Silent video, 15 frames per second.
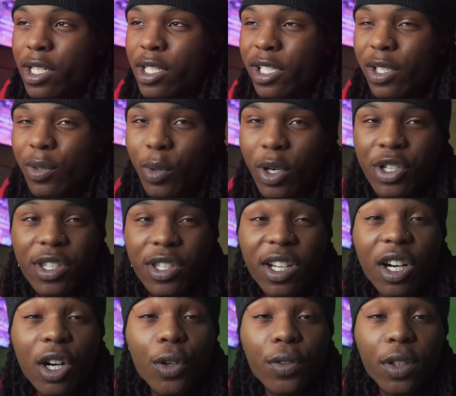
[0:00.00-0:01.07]
Shit worse than
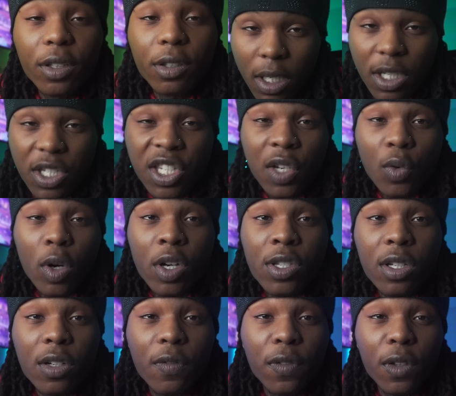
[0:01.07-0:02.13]
COVID. Shit worse
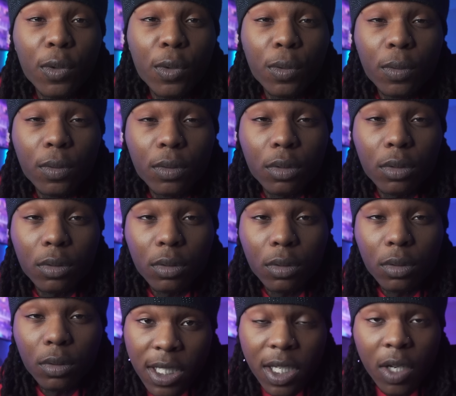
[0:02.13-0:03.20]
than the flu.
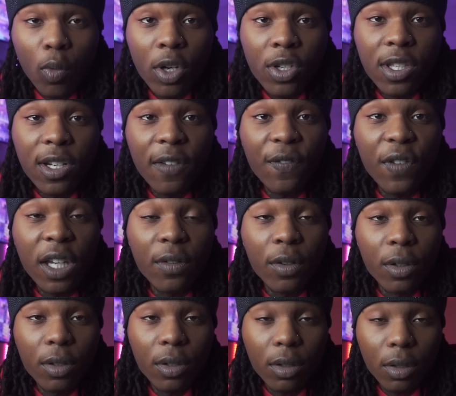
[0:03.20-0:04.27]
Shit worse than a fever.
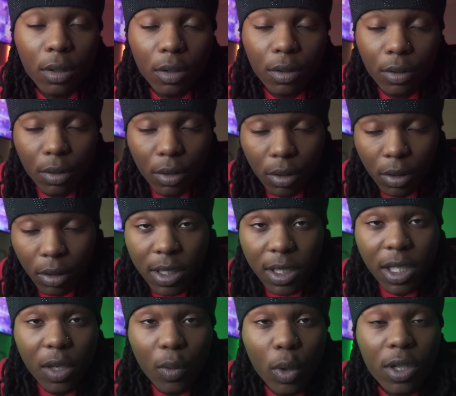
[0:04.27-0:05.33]

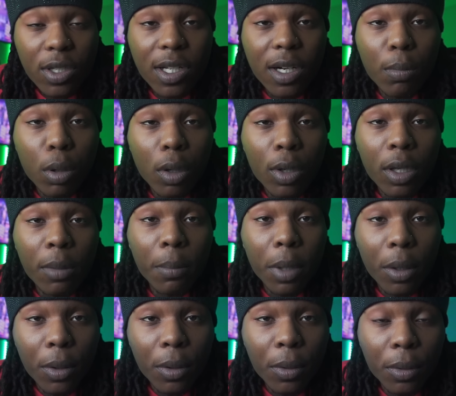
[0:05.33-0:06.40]
Shit worse than a broken
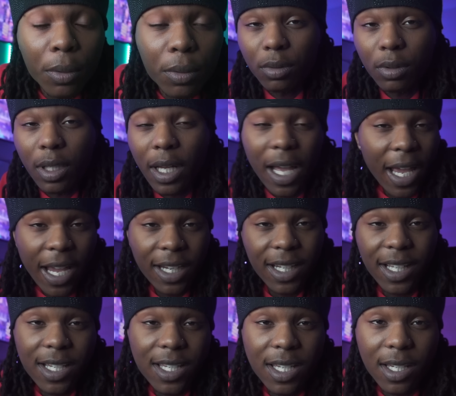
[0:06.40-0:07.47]
bone. I hate
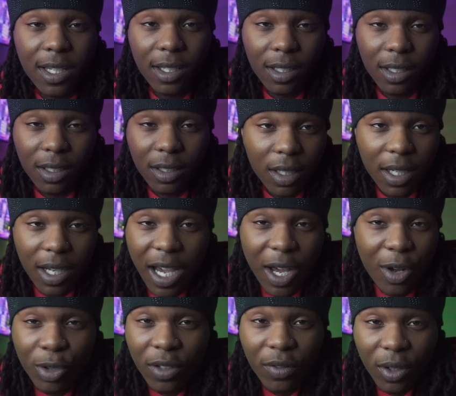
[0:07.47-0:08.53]
that shit. I
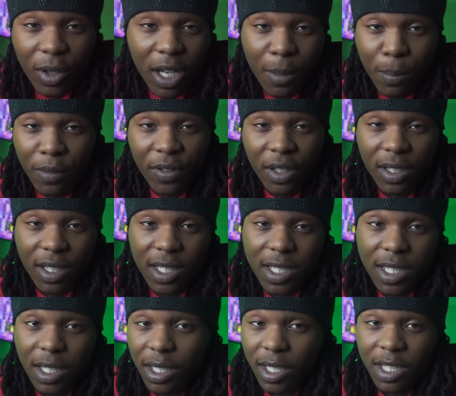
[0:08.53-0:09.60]
don't even know how to prevent that
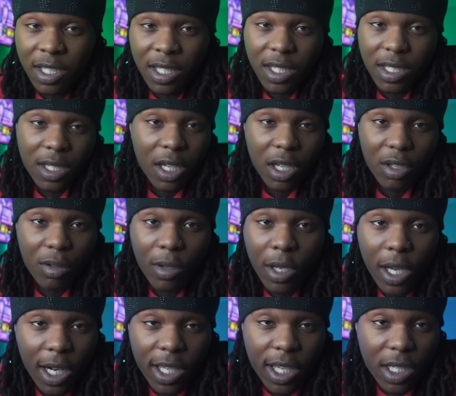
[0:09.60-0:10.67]
shit. It's just, you
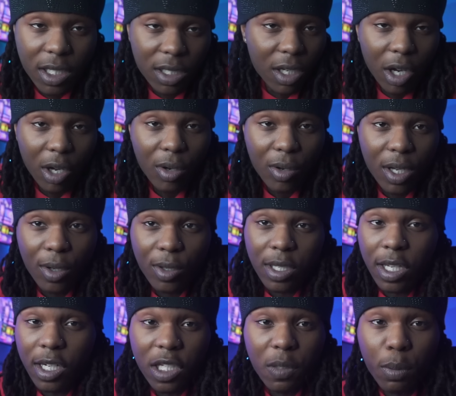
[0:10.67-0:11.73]
gotta catch the whole ghost
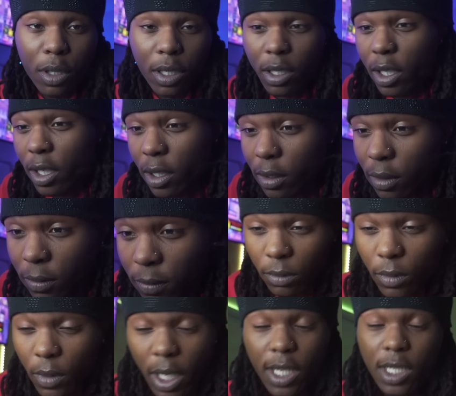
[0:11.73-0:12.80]
at this point. Like,
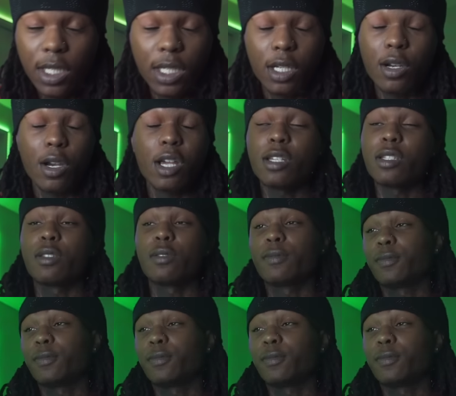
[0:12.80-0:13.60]
that shit crazy.